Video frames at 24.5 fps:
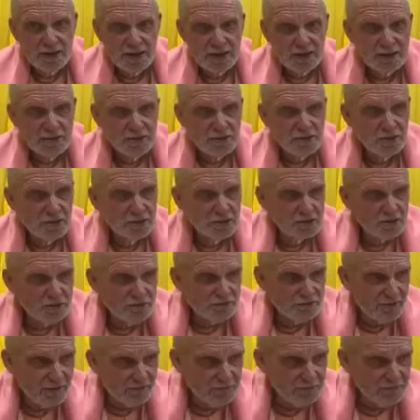And it's not
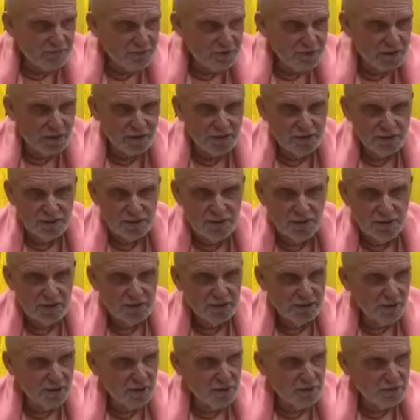Tvam Padartha
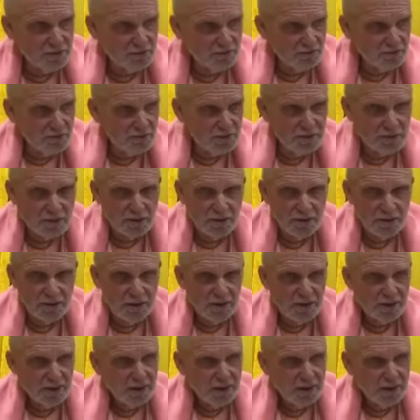Gyan, knowledge of Krishna.